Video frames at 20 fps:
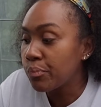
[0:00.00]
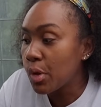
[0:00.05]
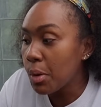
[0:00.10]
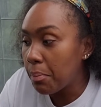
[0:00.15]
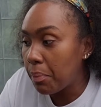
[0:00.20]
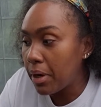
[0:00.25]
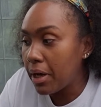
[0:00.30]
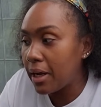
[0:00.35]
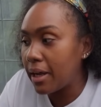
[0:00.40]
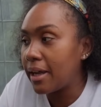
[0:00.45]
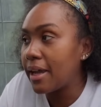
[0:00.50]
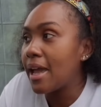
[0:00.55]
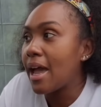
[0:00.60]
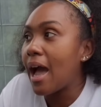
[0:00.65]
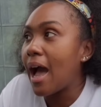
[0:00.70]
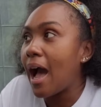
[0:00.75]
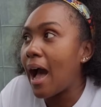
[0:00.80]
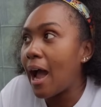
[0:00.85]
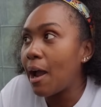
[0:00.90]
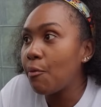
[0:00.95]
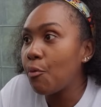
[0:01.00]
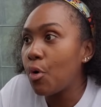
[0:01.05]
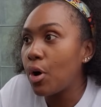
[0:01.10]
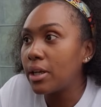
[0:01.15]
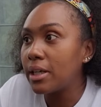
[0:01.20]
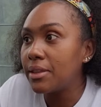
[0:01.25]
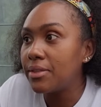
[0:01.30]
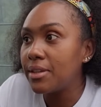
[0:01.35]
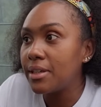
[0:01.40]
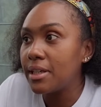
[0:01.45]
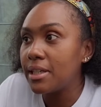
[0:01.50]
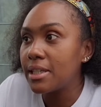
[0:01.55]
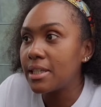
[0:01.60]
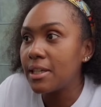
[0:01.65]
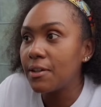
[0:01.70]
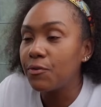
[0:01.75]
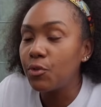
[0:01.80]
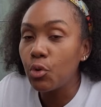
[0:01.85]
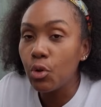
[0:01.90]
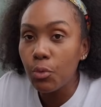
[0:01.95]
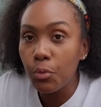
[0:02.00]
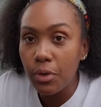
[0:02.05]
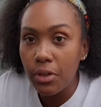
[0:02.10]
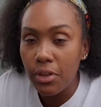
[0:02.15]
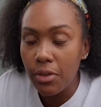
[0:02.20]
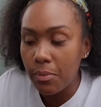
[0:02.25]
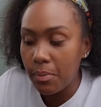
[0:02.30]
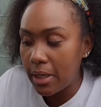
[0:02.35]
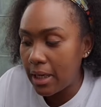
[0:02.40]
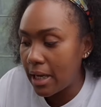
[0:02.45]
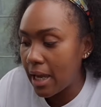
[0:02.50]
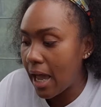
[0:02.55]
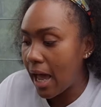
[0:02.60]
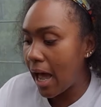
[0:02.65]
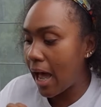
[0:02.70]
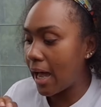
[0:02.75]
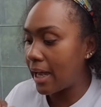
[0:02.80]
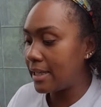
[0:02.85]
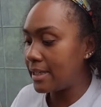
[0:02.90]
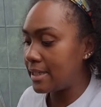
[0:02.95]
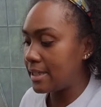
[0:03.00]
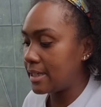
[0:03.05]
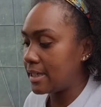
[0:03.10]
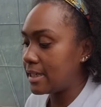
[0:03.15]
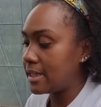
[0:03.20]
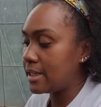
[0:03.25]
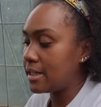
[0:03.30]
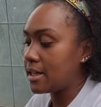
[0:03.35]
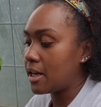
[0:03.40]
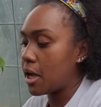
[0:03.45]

But I wanted this. If you were with me, I did